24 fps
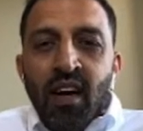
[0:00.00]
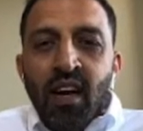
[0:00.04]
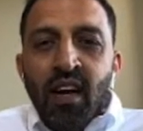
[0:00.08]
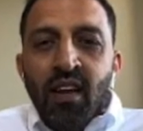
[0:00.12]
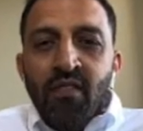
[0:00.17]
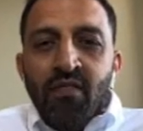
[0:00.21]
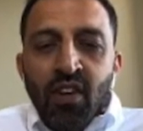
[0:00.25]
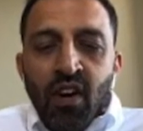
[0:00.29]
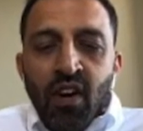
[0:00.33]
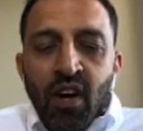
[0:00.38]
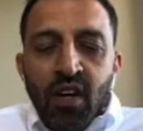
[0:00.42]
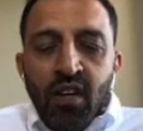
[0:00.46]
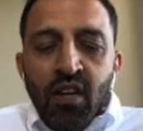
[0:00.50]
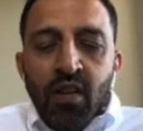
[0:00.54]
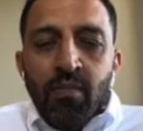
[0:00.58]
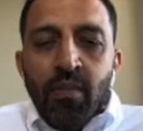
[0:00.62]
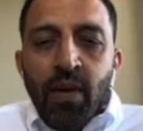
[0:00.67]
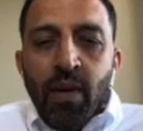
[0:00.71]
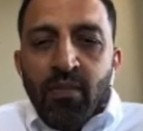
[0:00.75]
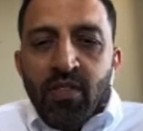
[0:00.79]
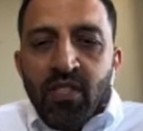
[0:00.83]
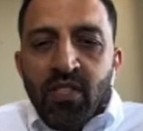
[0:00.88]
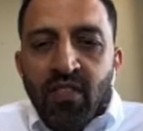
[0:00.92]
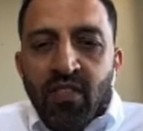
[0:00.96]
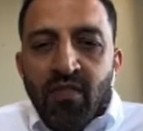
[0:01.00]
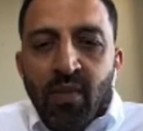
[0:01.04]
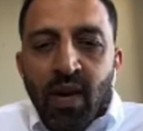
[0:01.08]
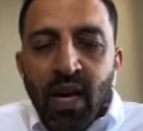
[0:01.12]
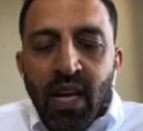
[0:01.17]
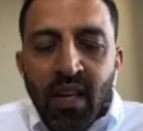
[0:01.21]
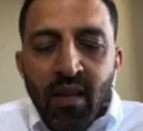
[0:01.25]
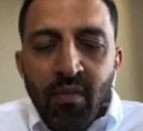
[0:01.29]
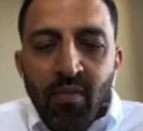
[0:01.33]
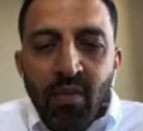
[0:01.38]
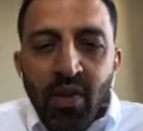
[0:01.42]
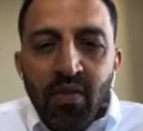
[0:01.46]
I've talked to members of
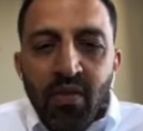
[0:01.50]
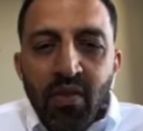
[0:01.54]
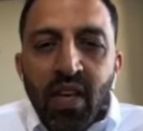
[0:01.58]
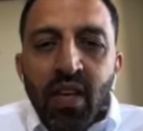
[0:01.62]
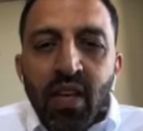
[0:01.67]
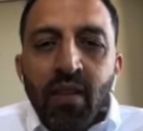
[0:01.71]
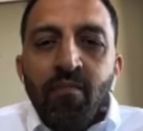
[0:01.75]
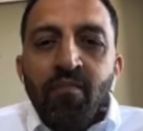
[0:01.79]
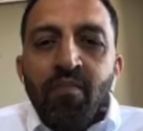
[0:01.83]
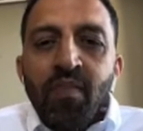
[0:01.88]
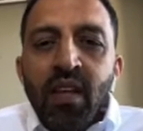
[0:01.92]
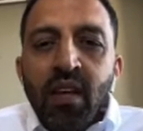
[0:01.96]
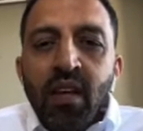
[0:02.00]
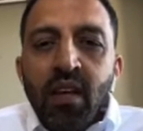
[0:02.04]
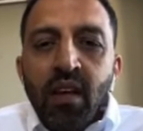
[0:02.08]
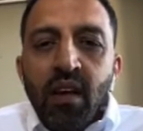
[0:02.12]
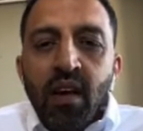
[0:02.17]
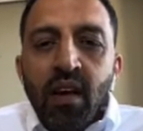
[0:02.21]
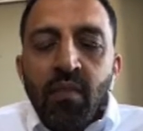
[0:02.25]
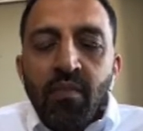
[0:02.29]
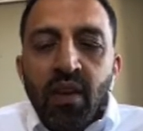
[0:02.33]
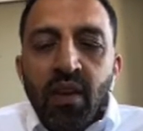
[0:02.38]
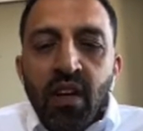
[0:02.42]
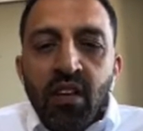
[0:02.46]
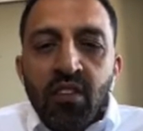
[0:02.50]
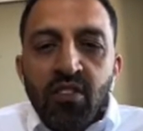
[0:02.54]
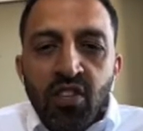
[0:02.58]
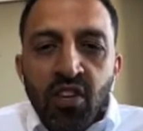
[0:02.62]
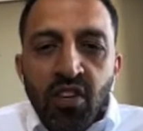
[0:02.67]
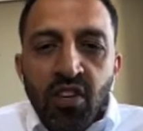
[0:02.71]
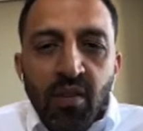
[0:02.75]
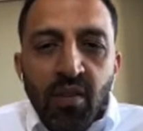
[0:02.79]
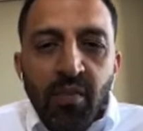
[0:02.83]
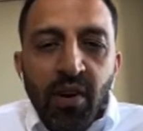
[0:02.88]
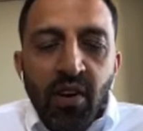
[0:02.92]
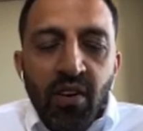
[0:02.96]
my community. They're
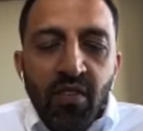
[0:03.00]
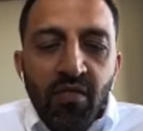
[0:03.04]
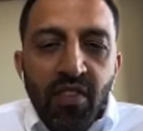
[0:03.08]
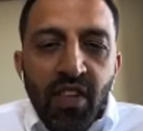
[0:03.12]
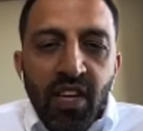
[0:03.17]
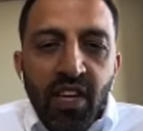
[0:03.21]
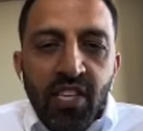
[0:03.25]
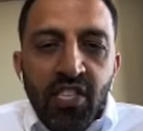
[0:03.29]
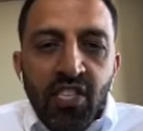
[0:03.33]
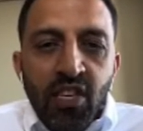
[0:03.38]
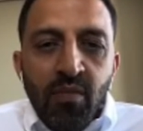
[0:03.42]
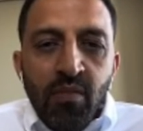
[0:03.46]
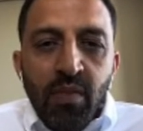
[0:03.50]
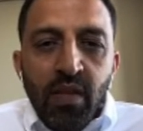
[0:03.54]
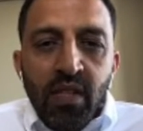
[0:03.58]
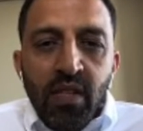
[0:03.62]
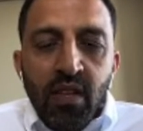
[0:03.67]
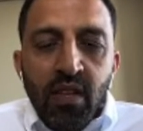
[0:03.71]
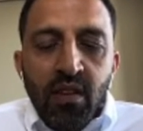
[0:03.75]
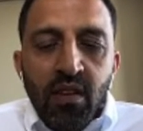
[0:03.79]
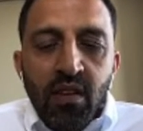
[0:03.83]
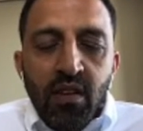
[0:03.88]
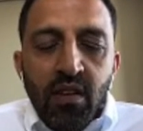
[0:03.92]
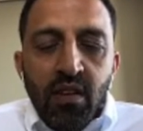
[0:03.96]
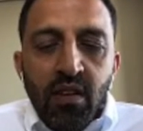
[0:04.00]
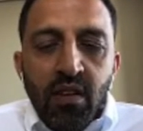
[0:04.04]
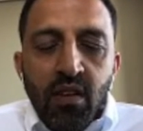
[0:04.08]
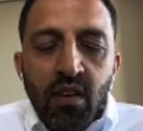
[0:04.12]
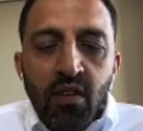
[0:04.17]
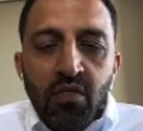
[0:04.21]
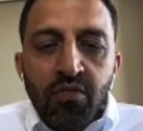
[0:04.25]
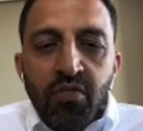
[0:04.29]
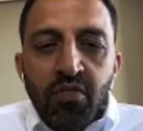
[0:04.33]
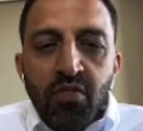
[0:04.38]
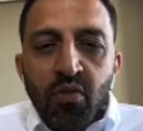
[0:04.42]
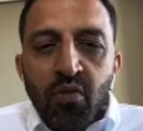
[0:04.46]
concerned about inflation, but they're
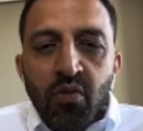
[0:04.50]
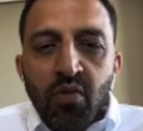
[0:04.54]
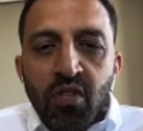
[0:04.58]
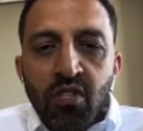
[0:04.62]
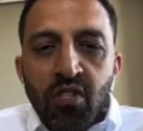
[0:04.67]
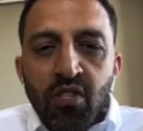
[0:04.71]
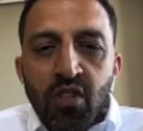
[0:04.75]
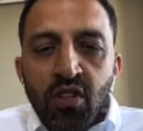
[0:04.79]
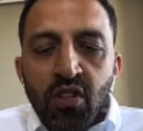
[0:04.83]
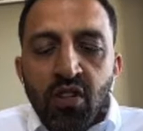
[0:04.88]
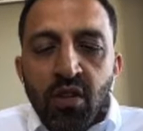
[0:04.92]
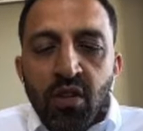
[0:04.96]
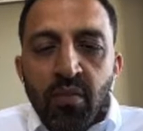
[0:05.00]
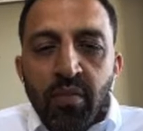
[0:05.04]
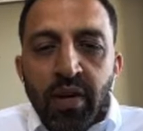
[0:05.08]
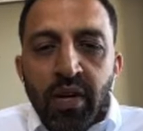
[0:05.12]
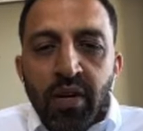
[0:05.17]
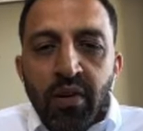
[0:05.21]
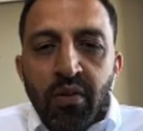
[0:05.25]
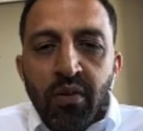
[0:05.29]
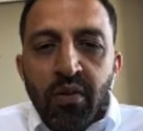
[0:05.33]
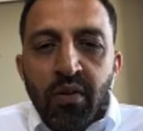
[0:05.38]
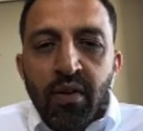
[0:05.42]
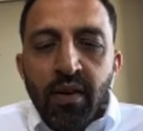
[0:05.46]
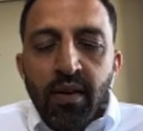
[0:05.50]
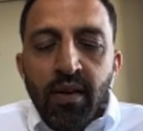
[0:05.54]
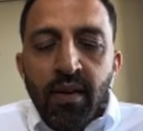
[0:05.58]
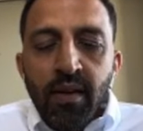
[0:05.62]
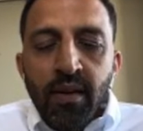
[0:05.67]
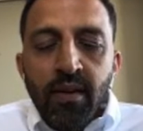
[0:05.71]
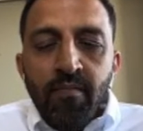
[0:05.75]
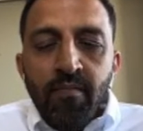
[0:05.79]
also concerned about